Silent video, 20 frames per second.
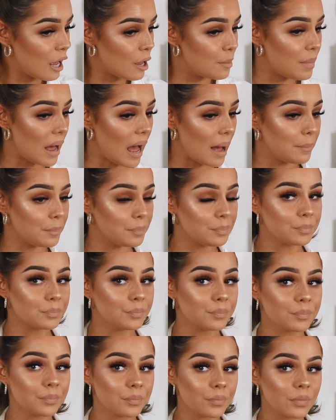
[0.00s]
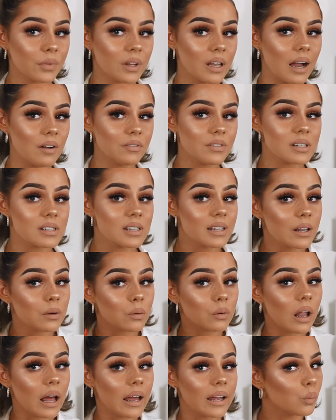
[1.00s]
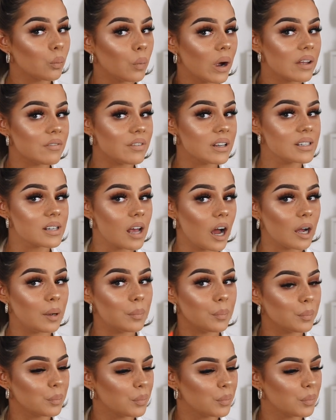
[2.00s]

and bam. You have this little like wavy type